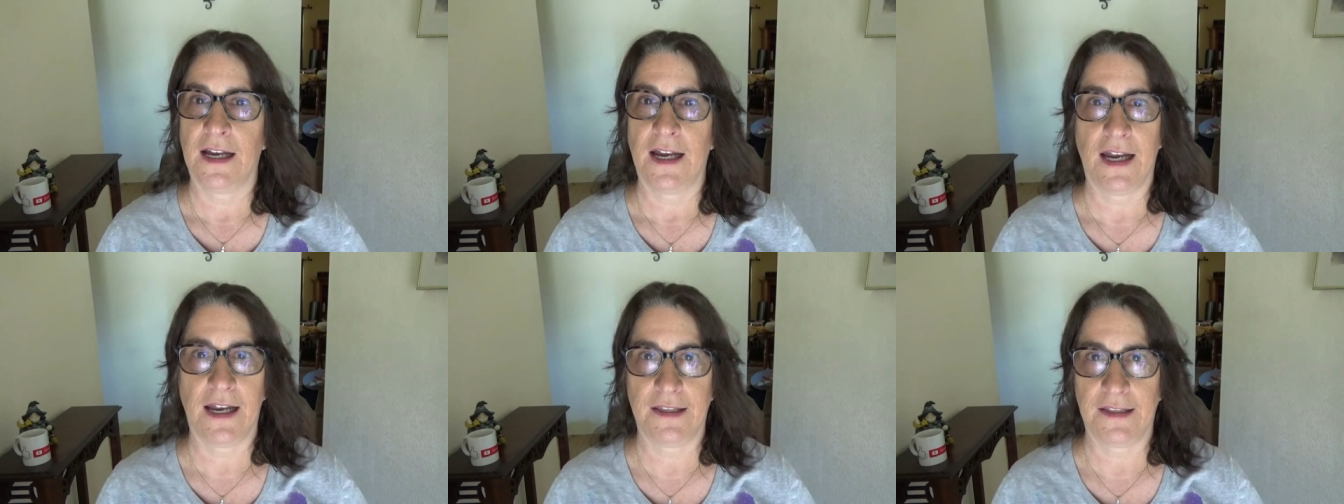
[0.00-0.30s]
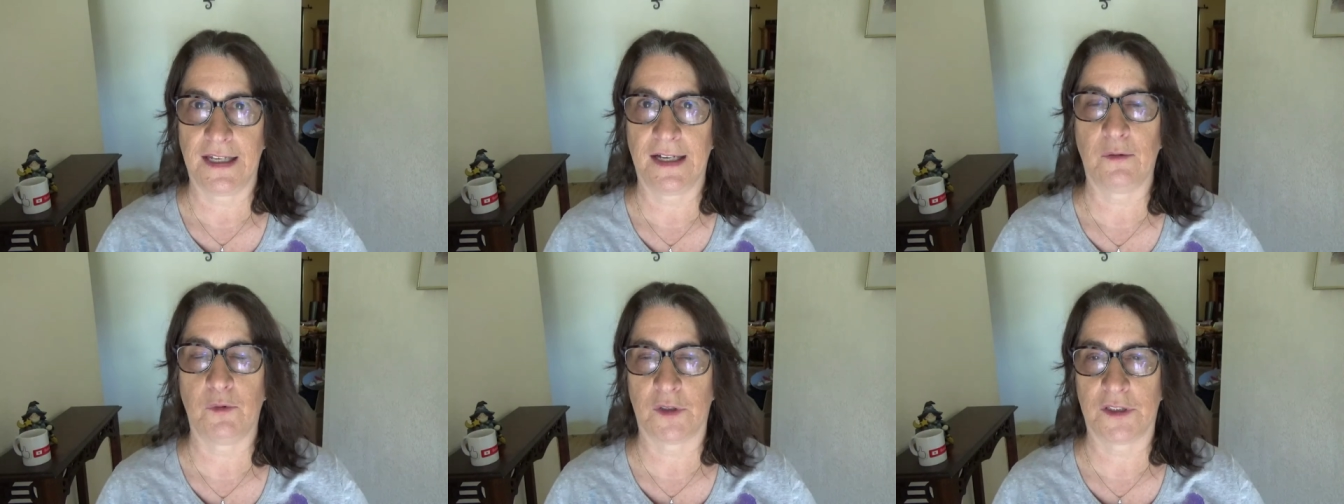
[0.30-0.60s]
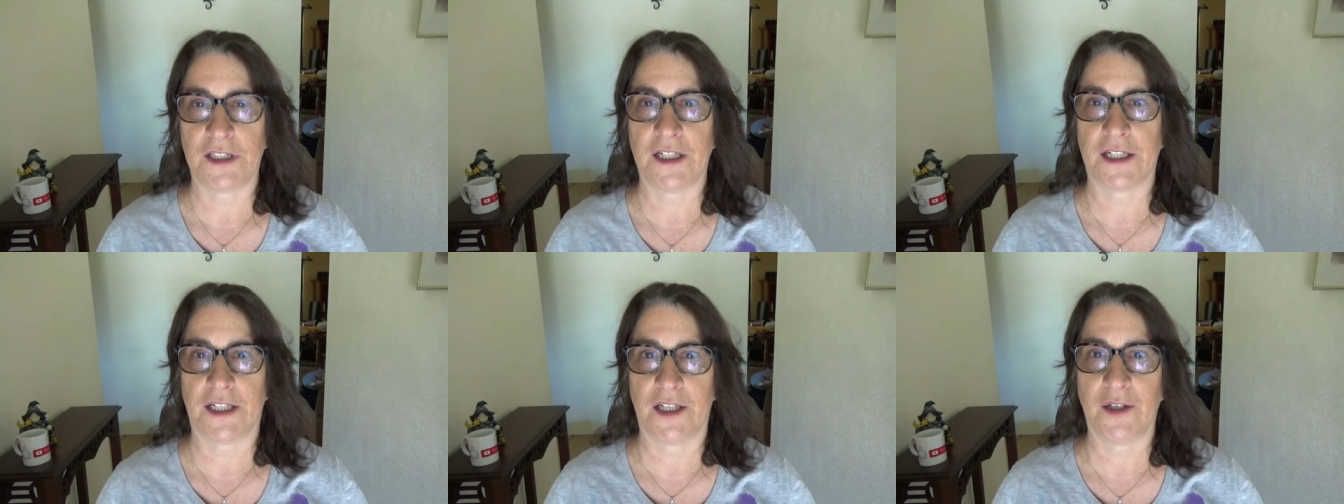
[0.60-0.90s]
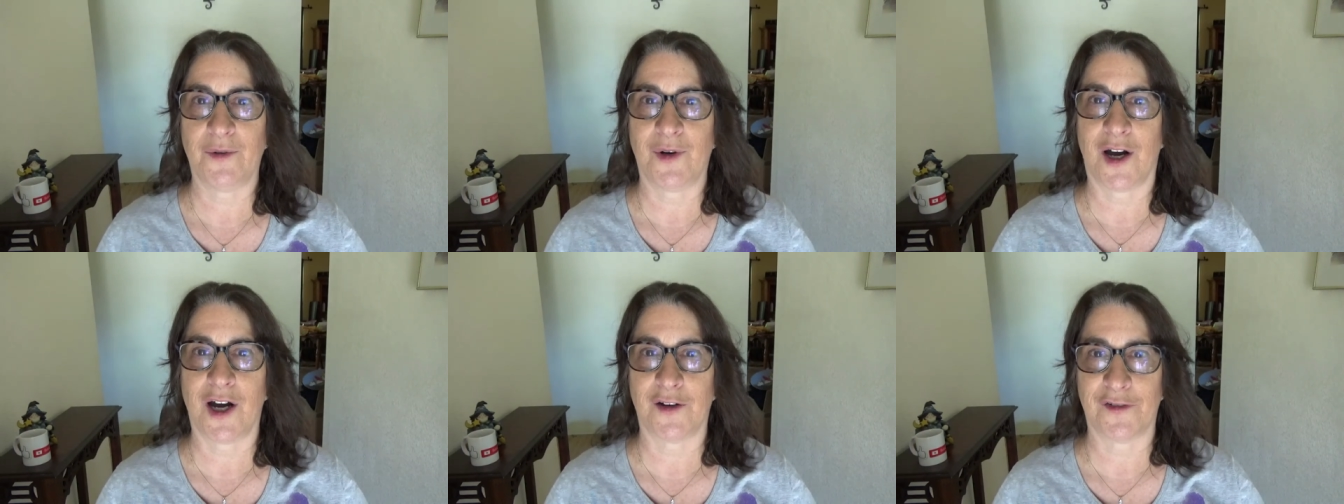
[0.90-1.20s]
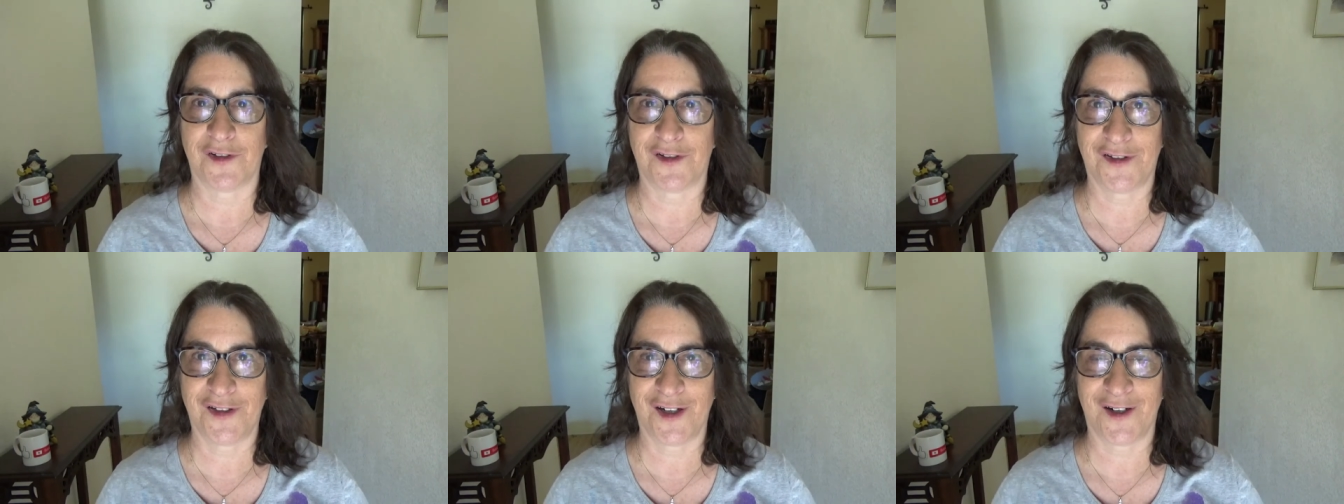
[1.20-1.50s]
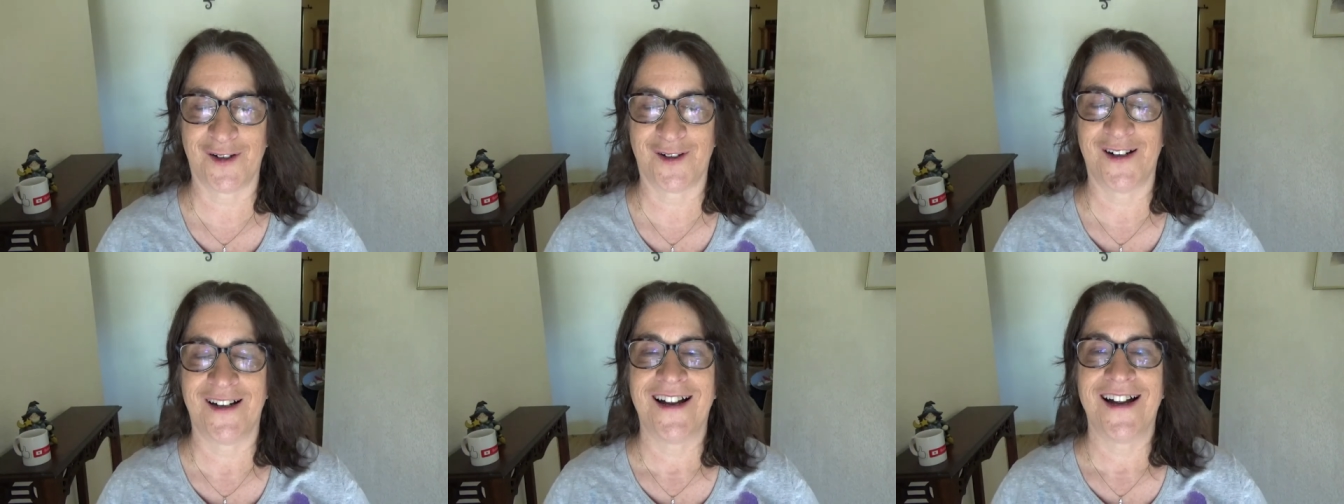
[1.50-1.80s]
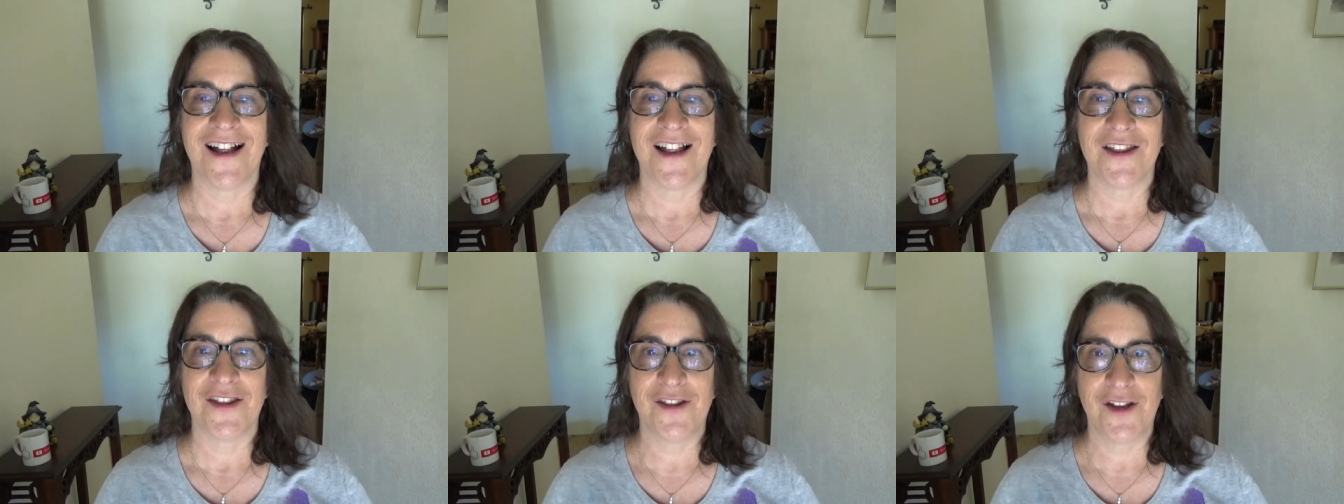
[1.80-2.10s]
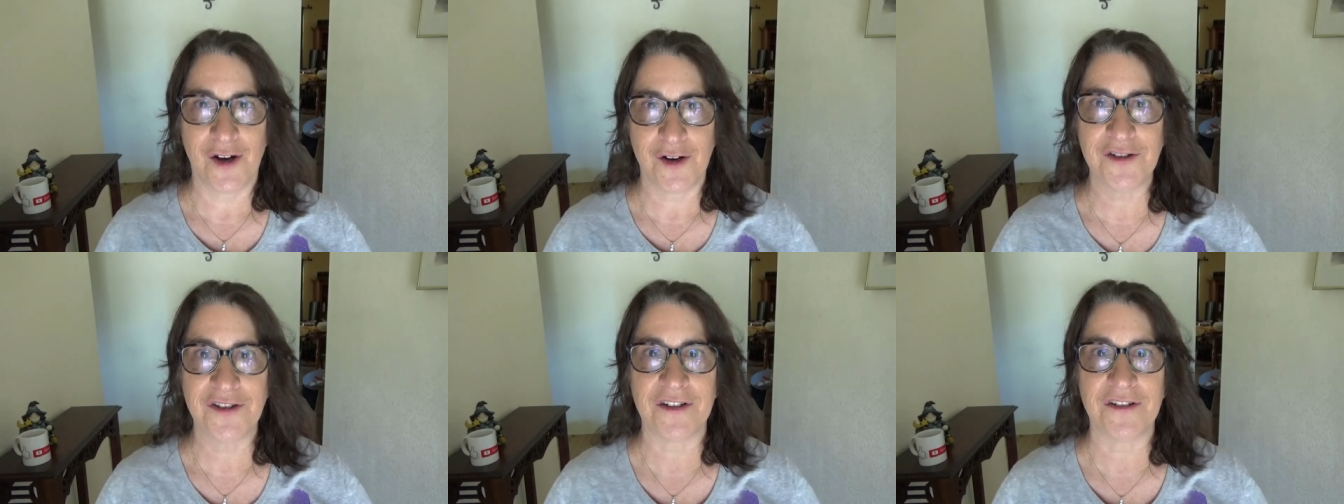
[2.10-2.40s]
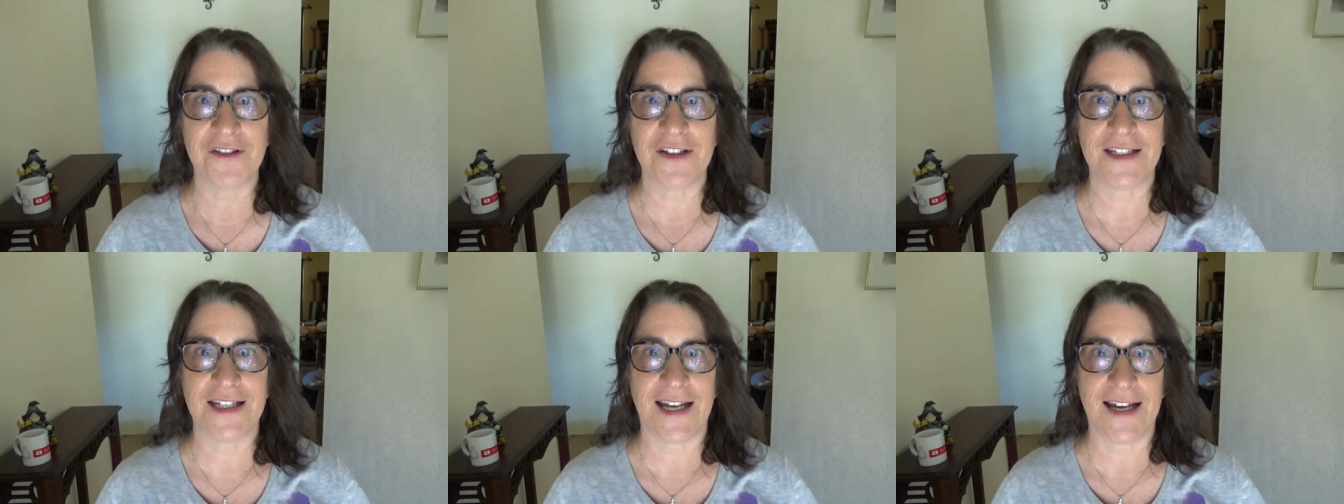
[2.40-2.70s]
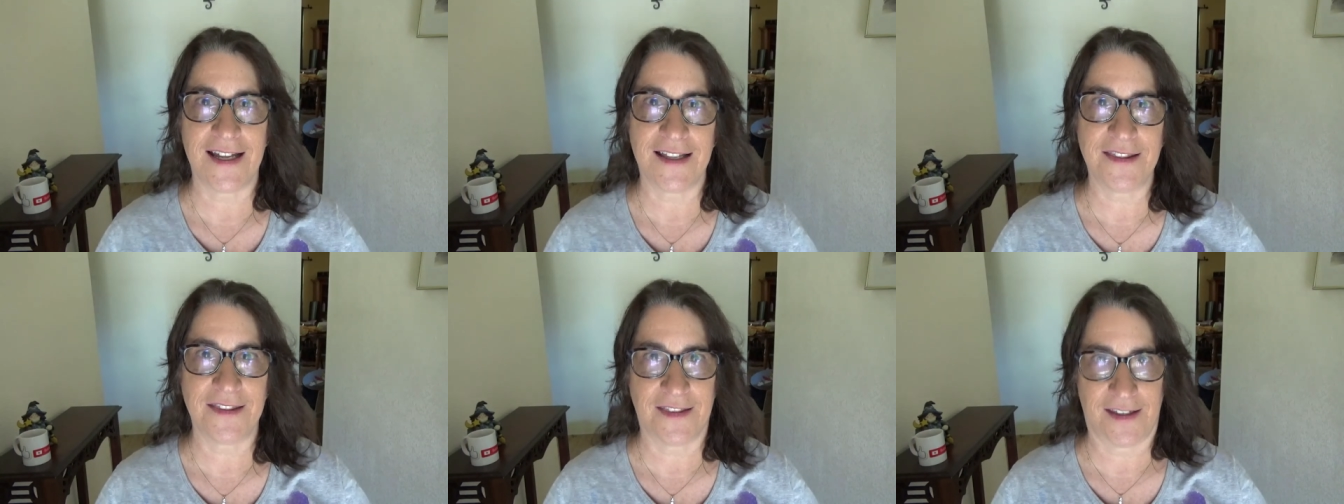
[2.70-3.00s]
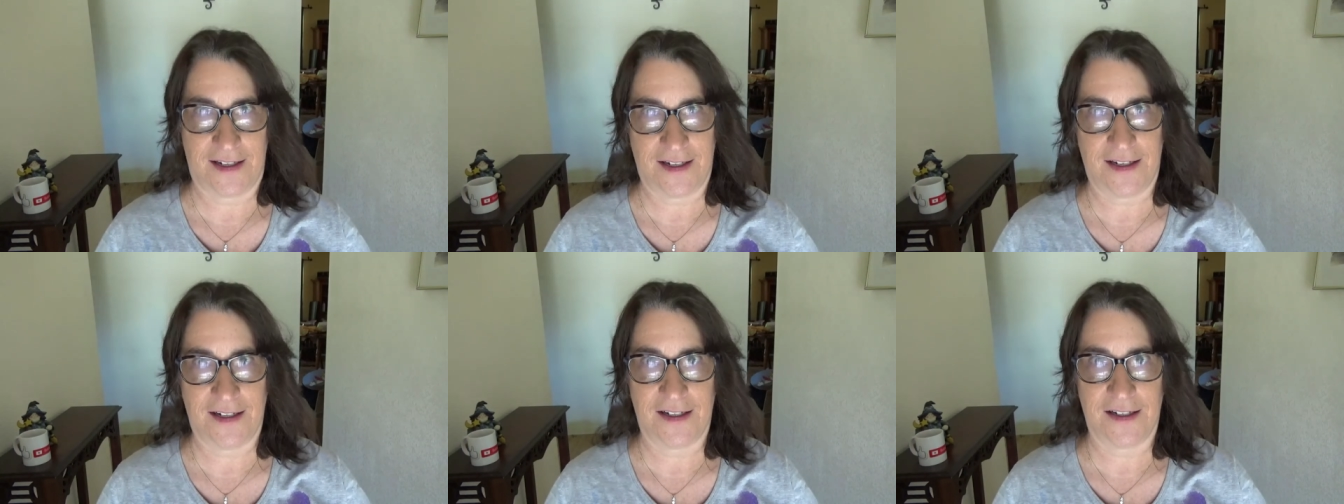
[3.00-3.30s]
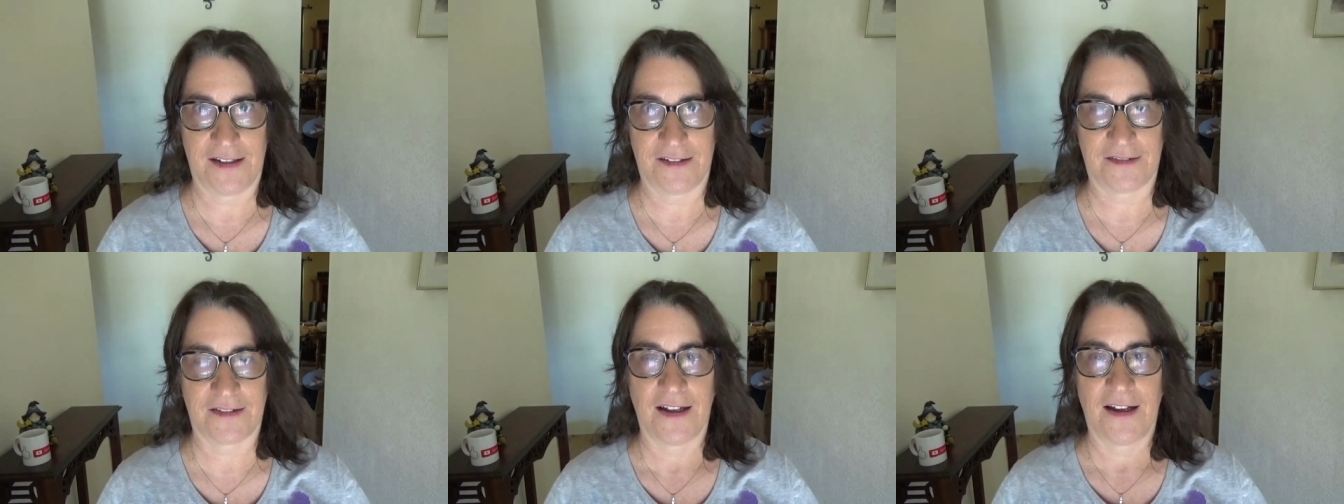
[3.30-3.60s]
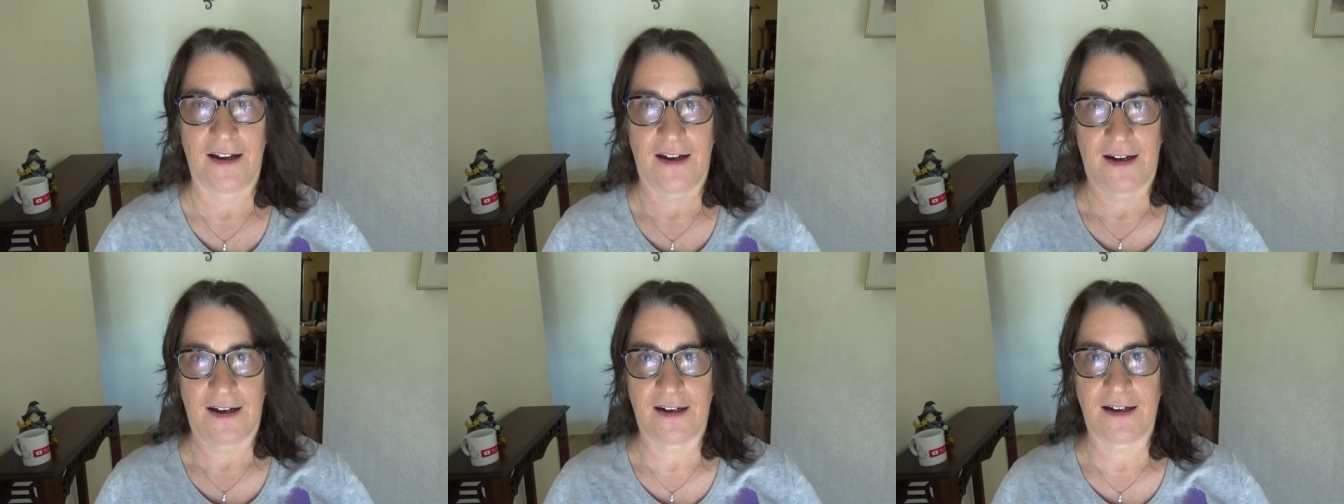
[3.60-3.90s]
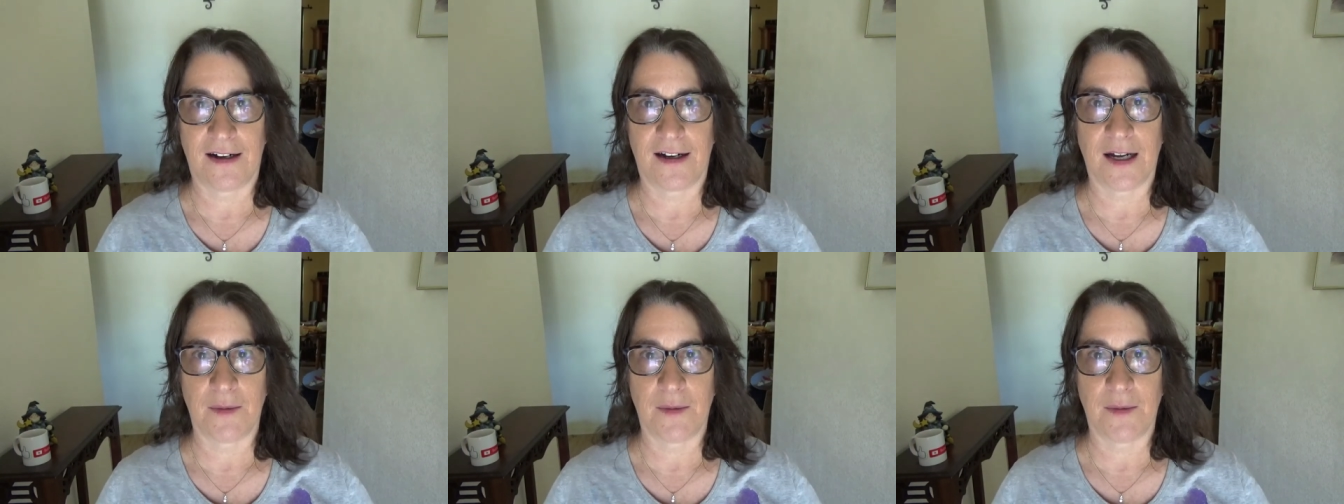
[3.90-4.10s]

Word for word: and that will take you off so those are the 10 things uh,